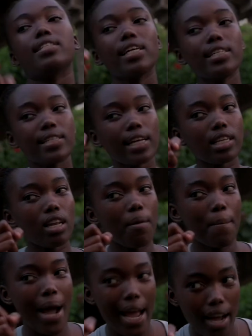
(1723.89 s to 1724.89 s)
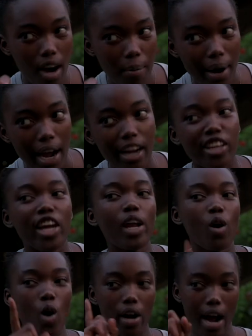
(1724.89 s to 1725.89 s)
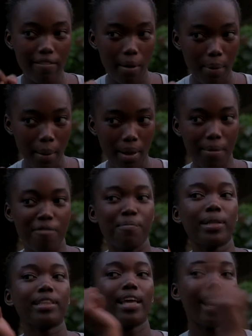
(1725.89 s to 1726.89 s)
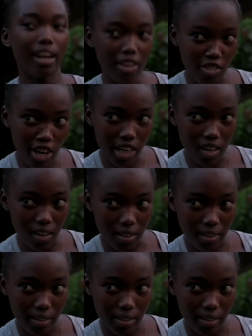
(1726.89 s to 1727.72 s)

Since I'm my Omar, you don't know, have a problem if I tell Ringo.